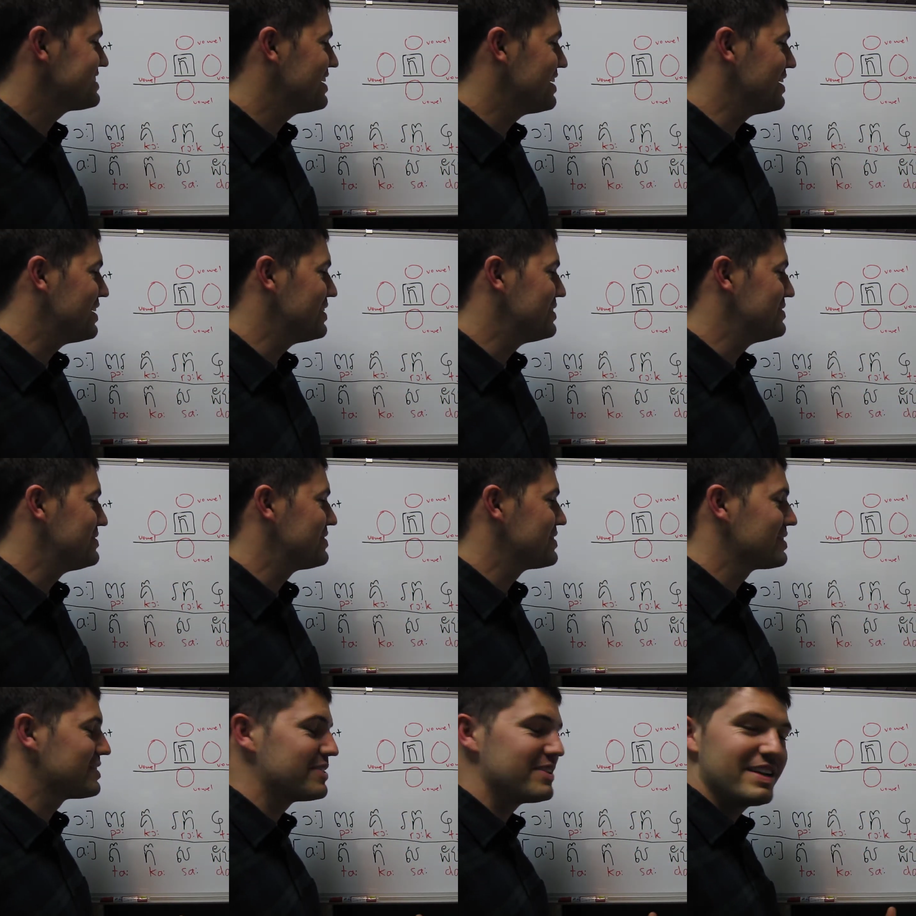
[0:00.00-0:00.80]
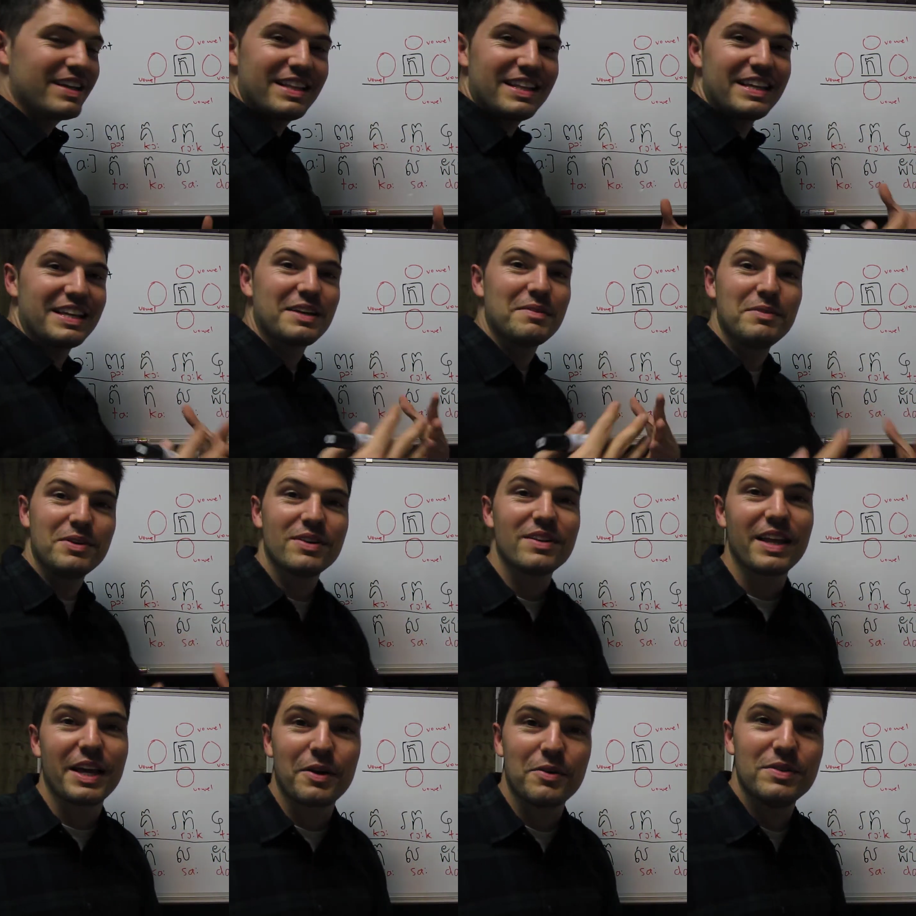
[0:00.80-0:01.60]
of learning the Khmer
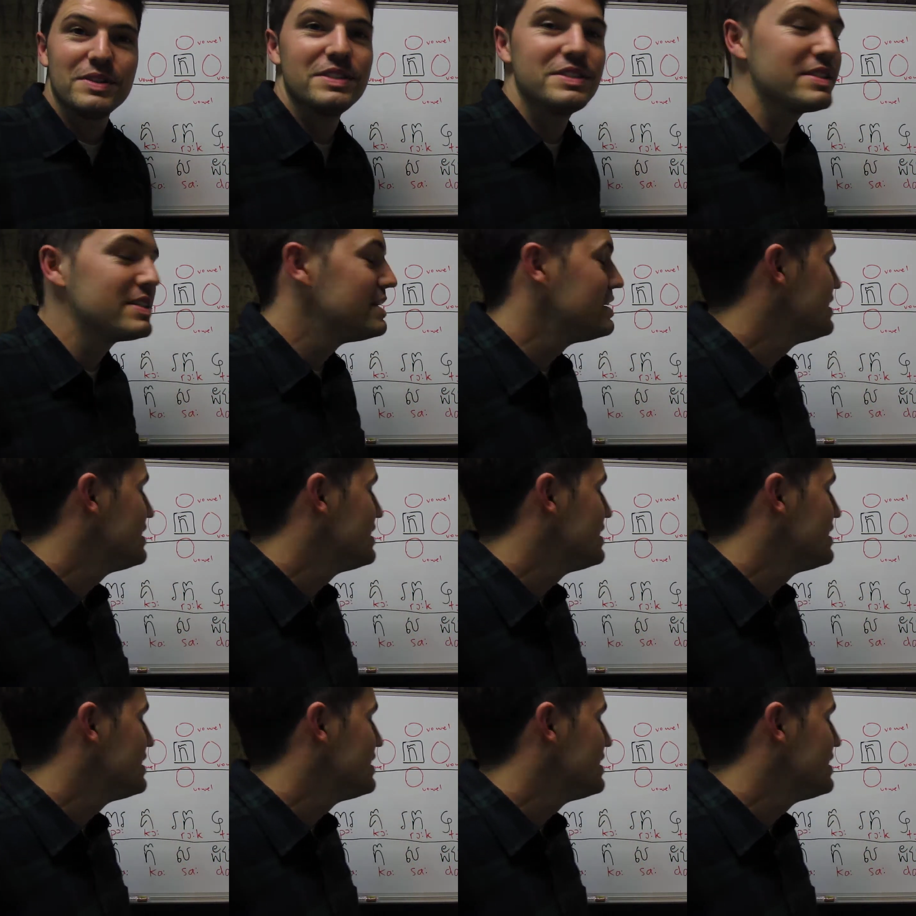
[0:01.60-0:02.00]
language.